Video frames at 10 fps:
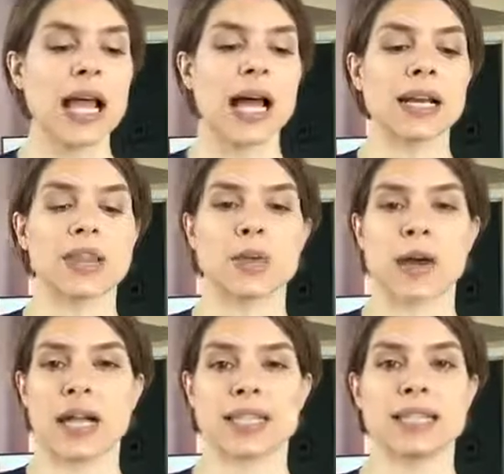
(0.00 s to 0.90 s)
Another
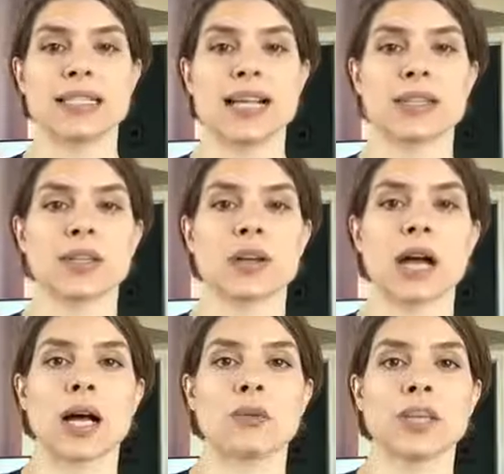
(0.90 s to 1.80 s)
practice that's
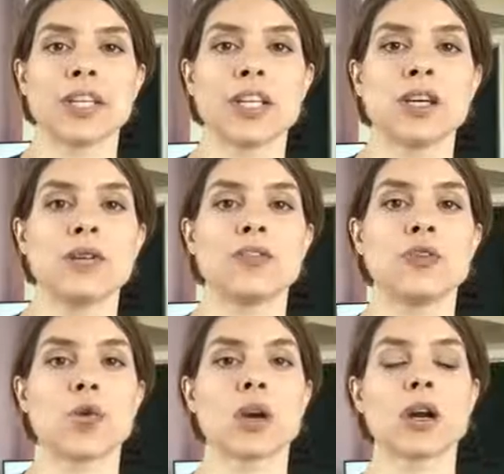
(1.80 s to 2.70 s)
really good
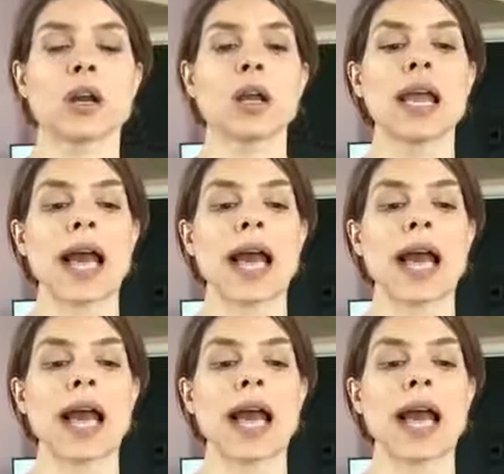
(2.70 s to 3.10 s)
for